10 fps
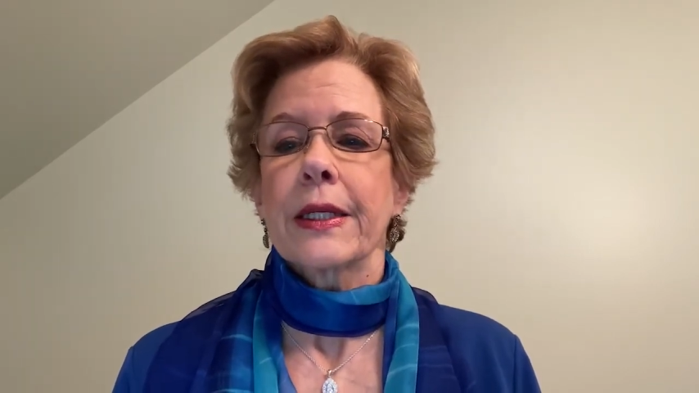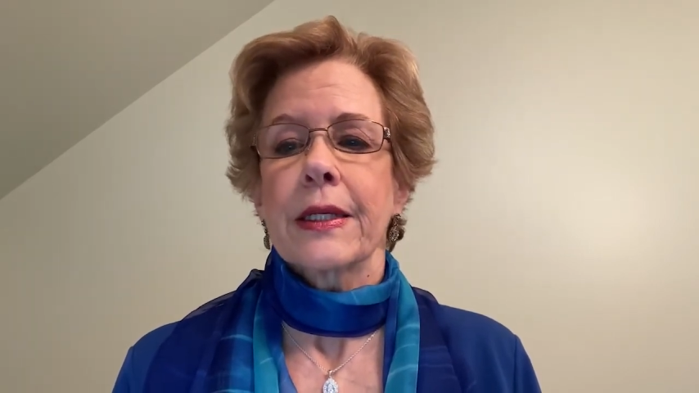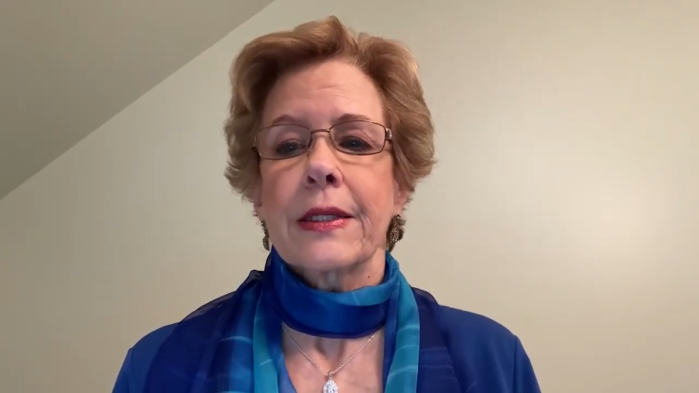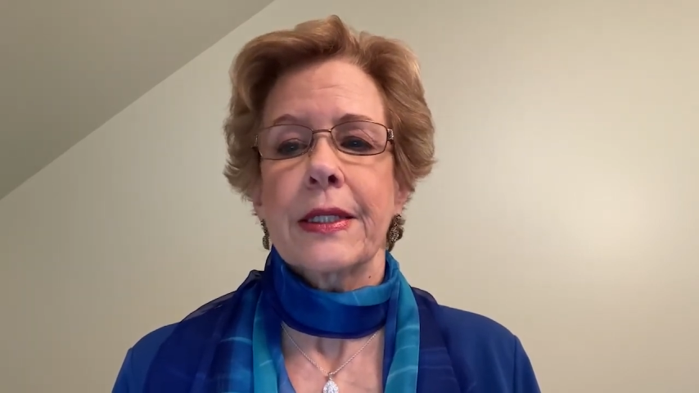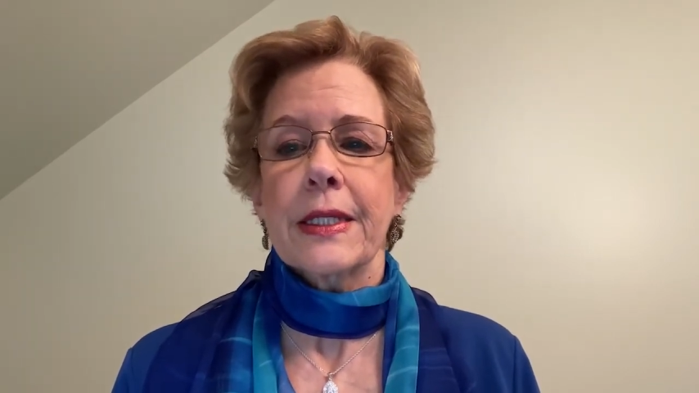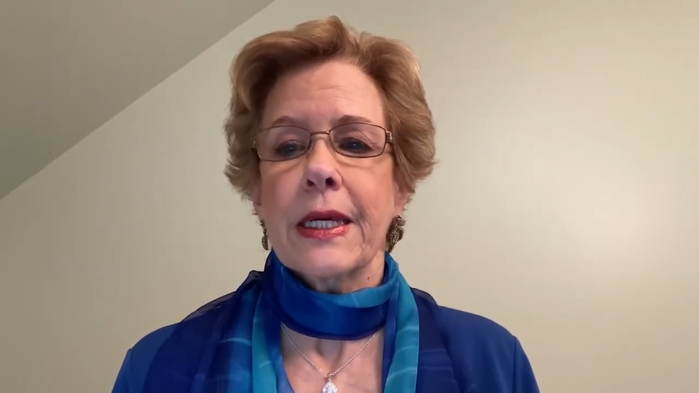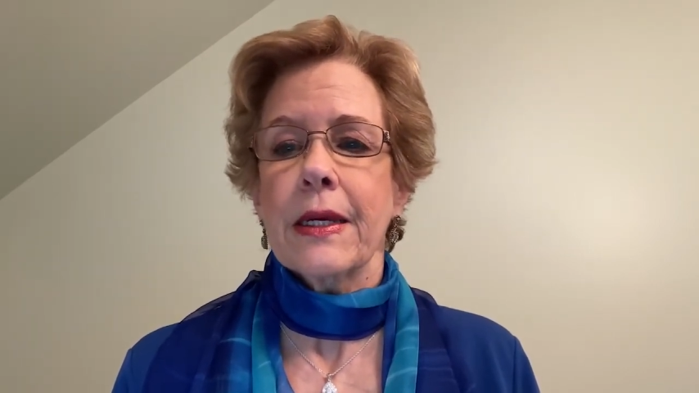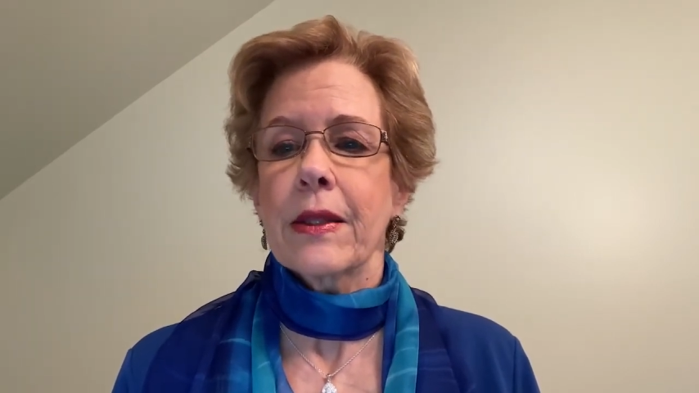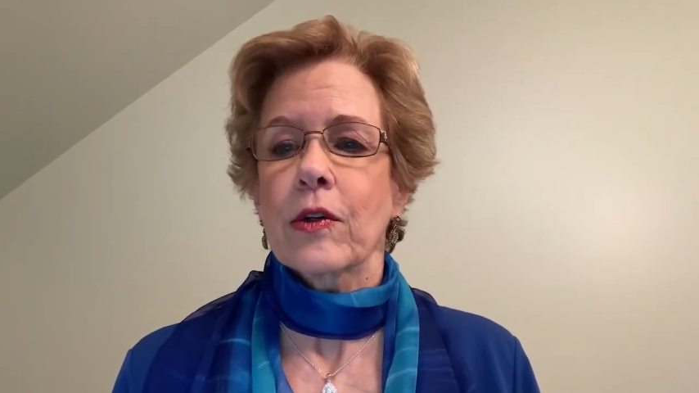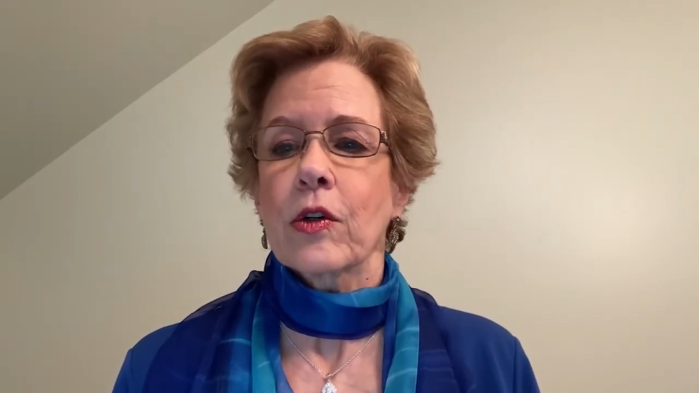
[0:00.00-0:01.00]

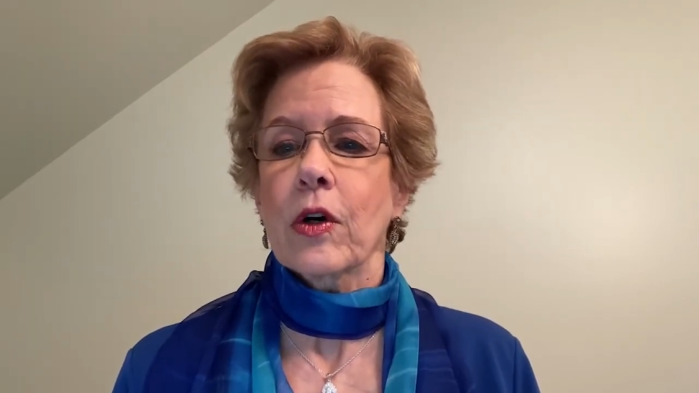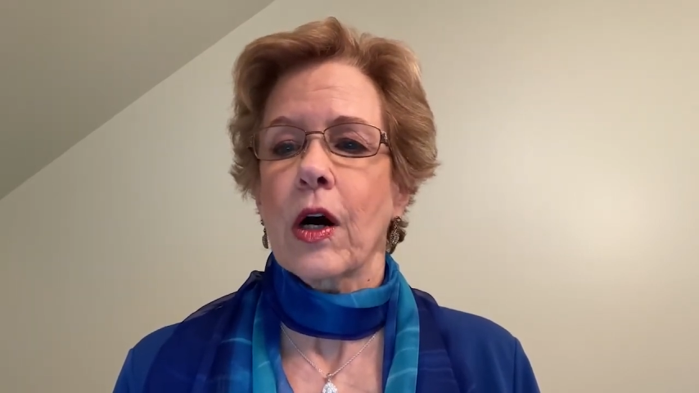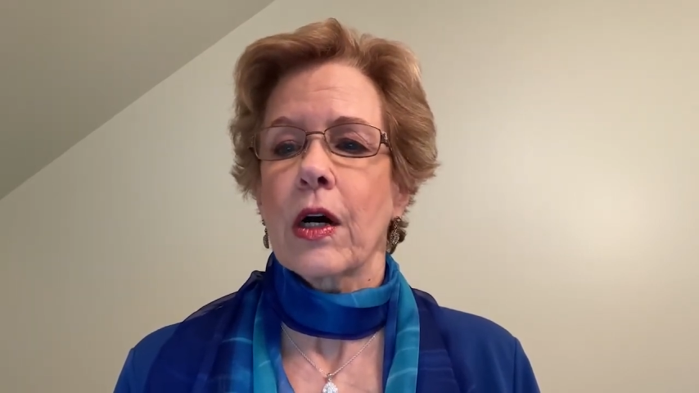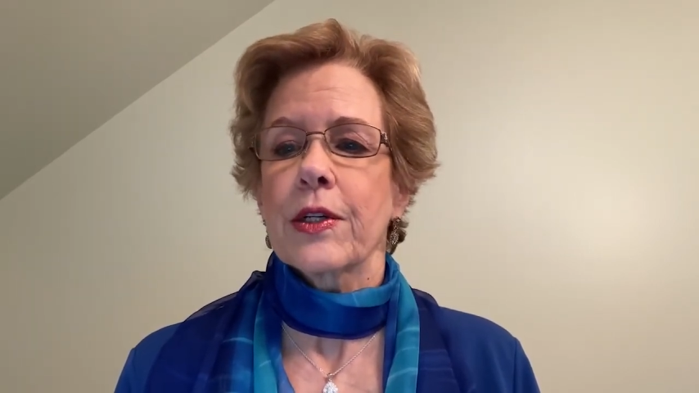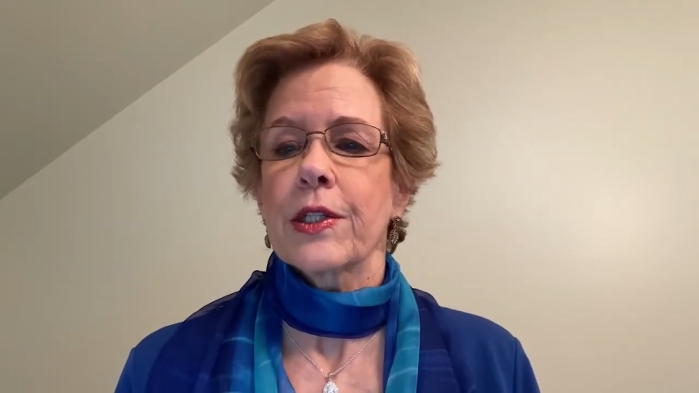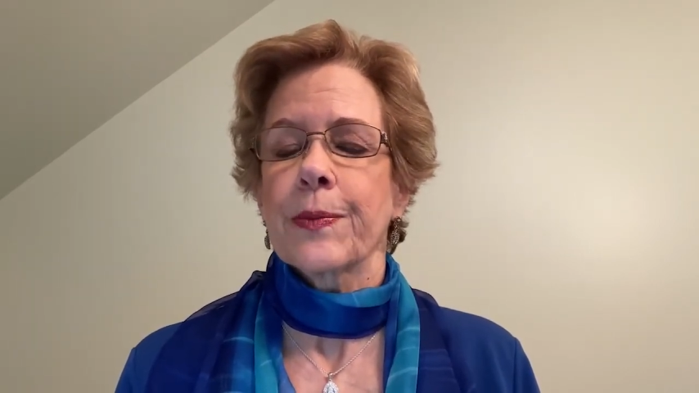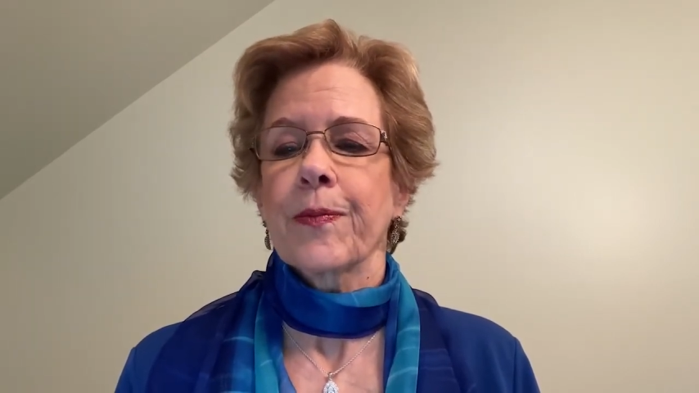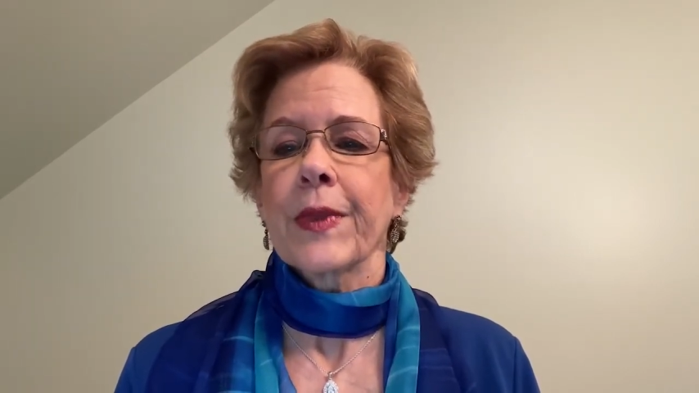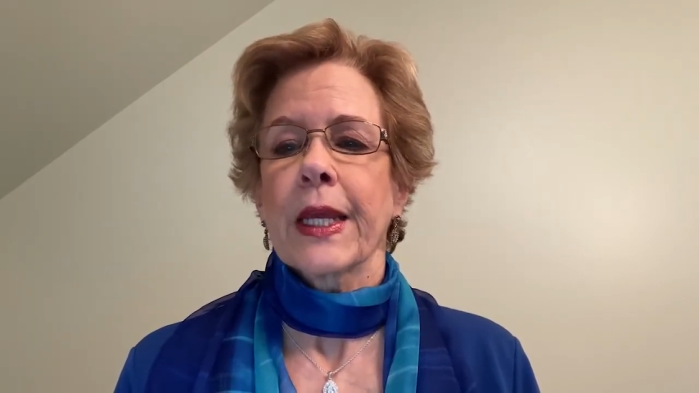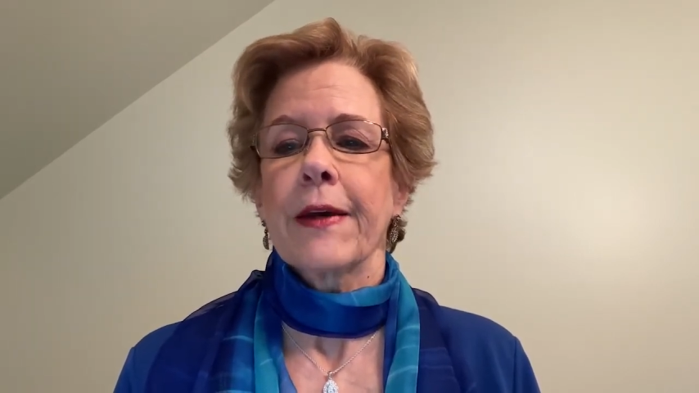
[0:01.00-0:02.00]
see the cross,
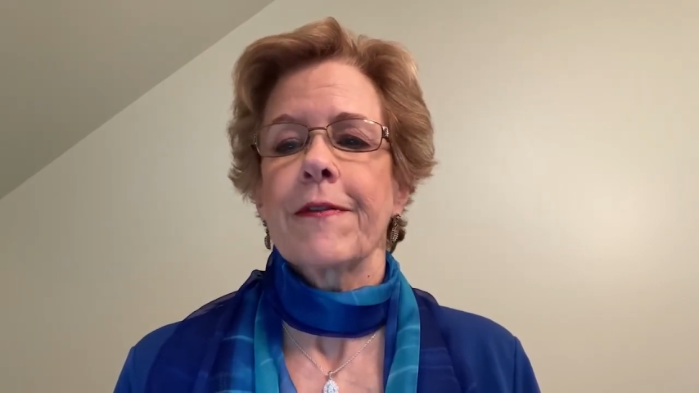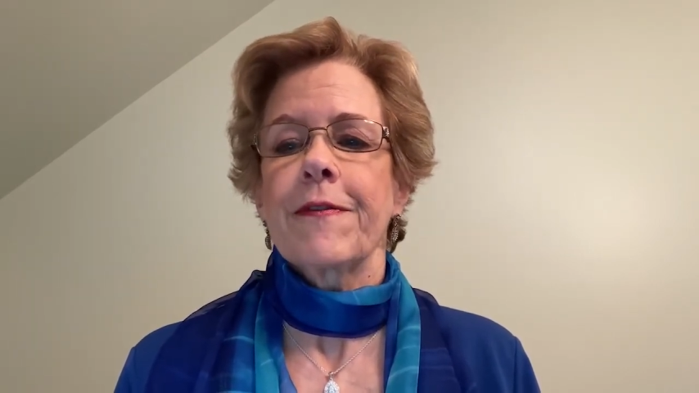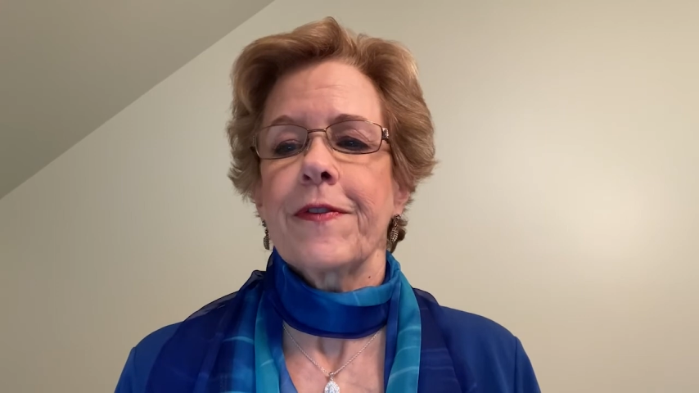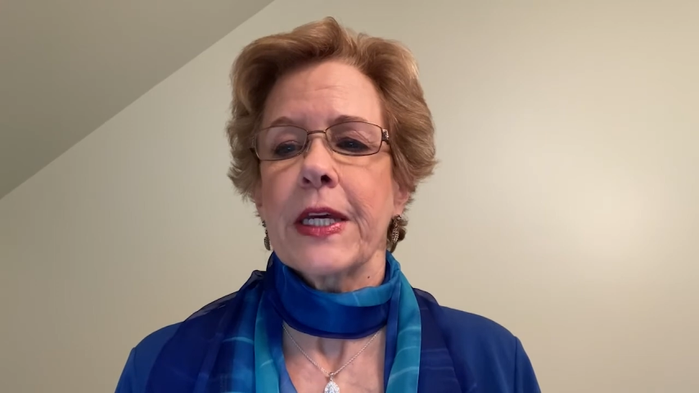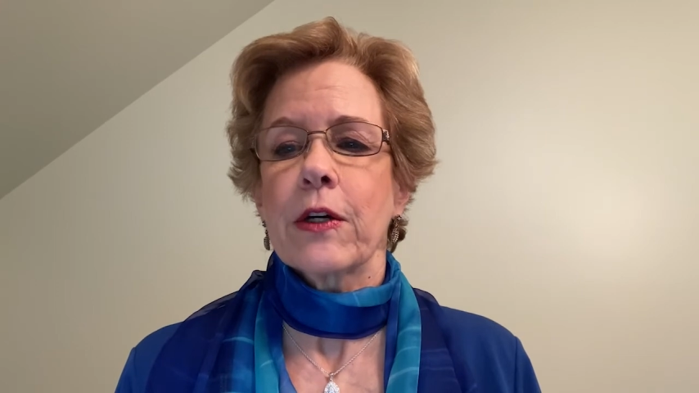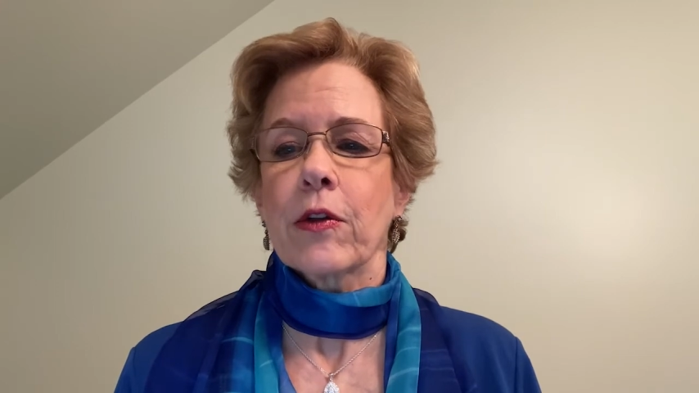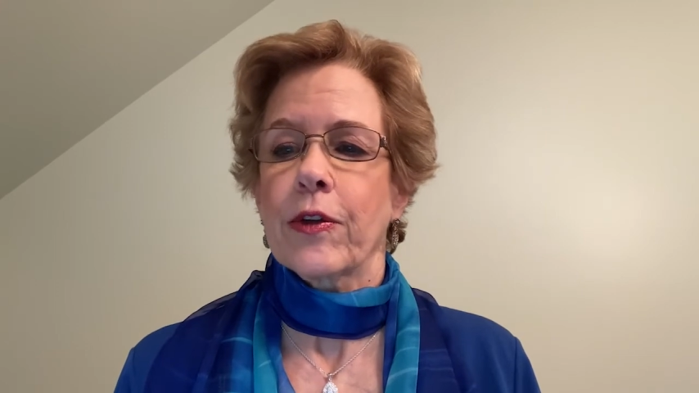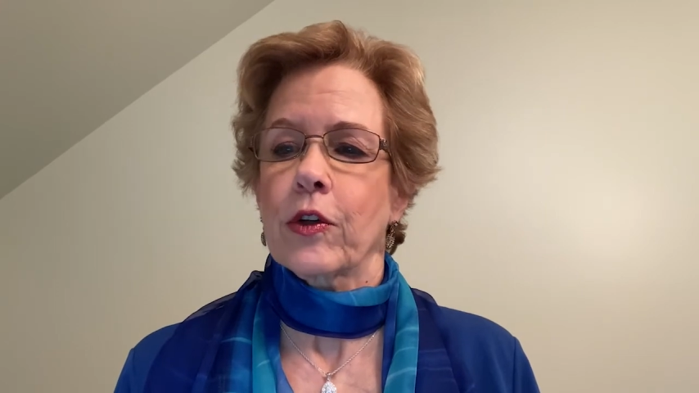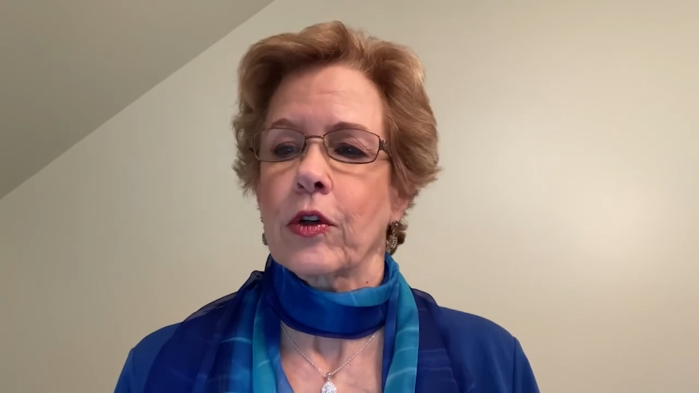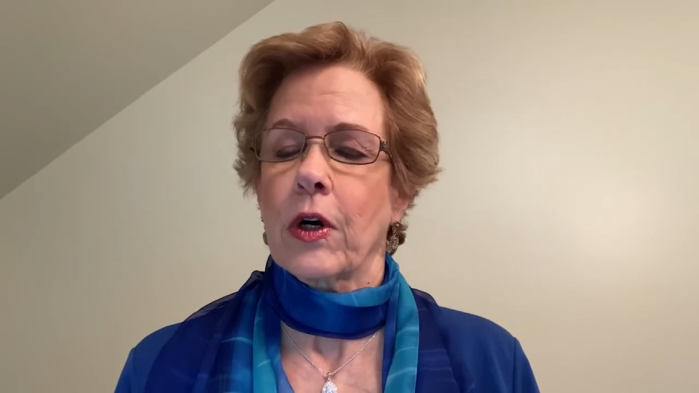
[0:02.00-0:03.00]
feel
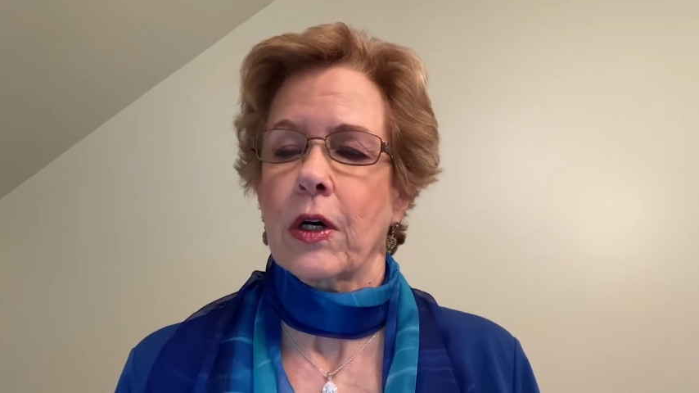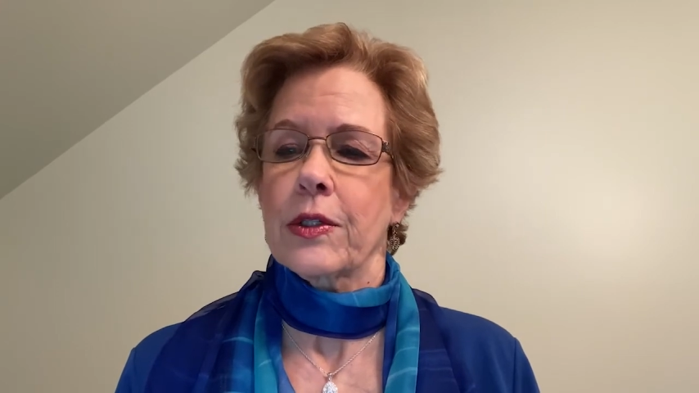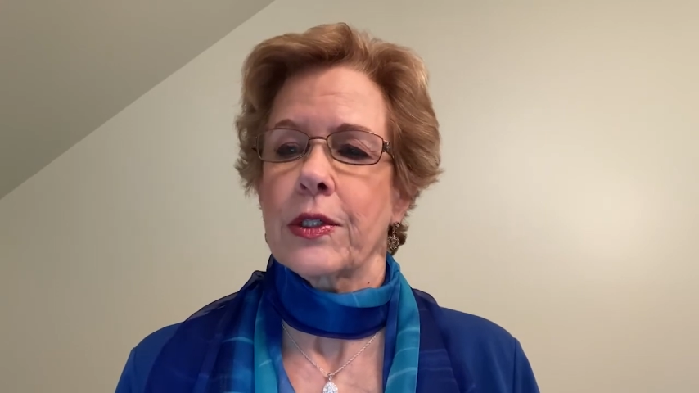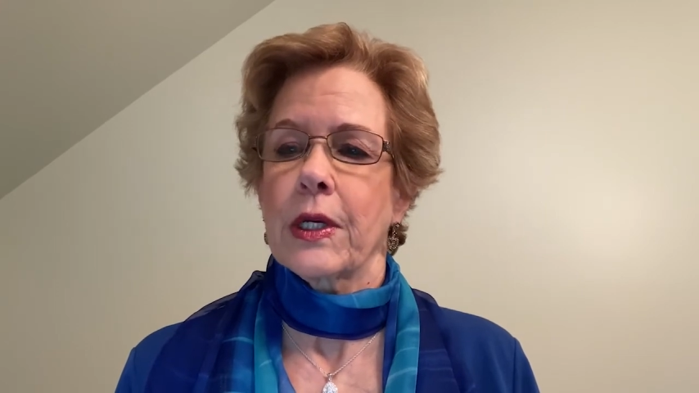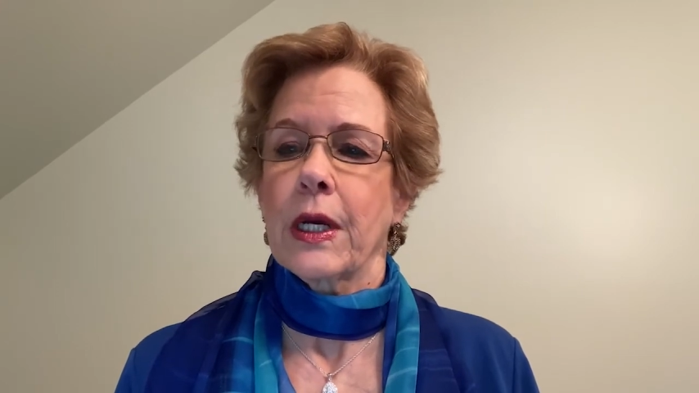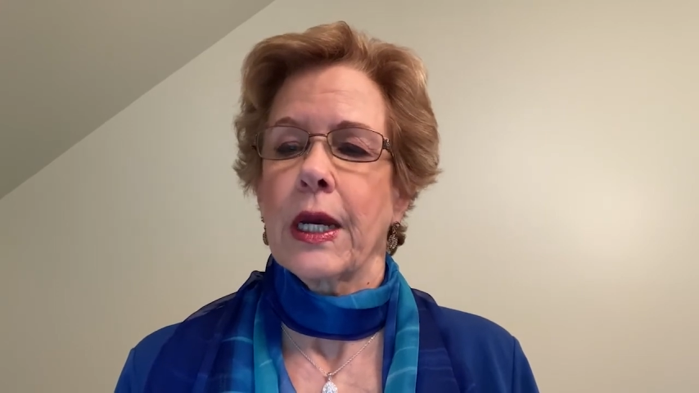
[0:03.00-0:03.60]
the cross,